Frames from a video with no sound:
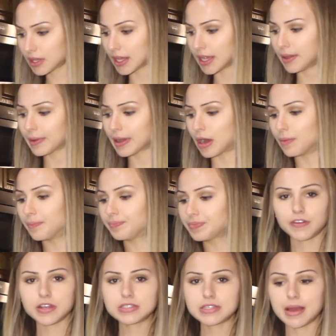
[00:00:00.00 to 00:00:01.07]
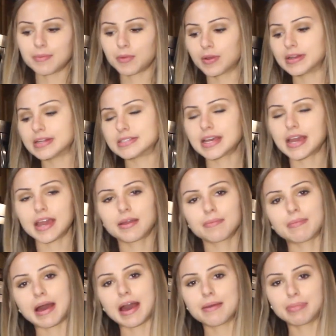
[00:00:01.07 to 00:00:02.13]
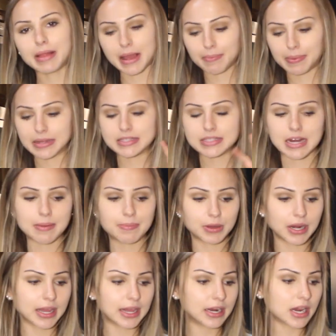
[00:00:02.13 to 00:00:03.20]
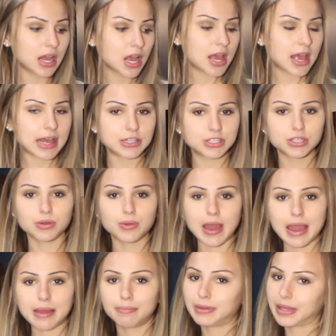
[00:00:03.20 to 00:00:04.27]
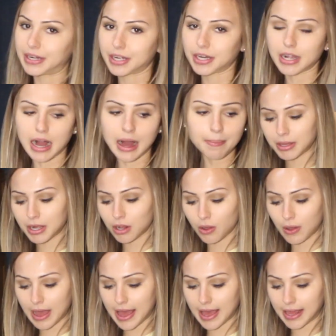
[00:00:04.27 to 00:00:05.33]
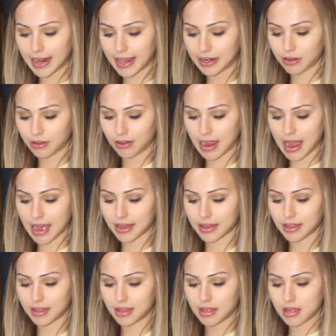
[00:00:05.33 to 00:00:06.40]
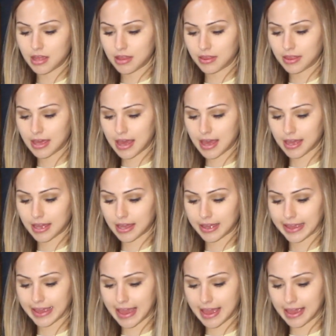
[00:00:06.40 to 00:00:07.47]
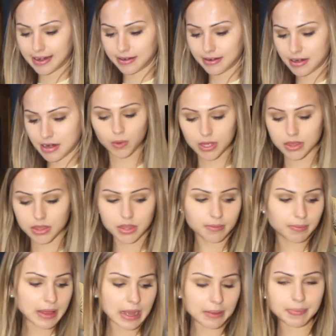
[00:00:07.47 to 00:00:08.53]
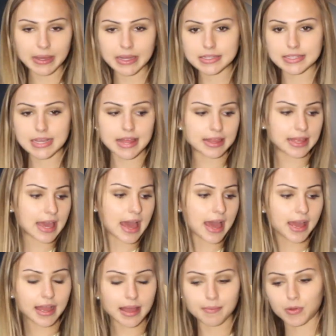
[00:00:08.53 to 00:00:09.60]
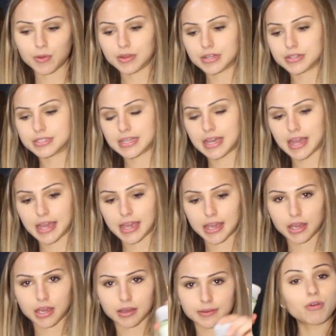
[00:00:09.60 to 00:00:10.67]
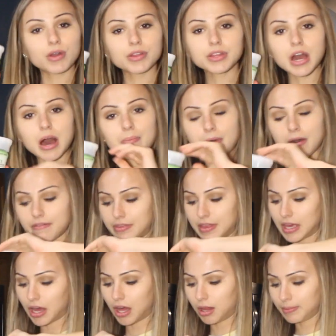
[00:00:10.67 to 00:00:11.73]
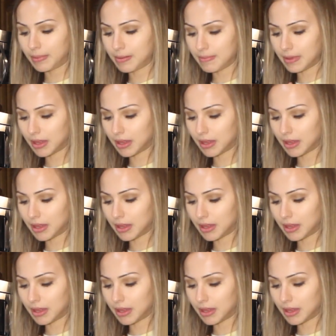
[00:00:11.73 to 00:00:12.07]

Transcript: Here we go. First, I'm going to take my black beans and I put it into a blender cup. I'm going to go ahead and crack the egg again. With the black beans and the egg, I'm going to take 1/4 cup of the almond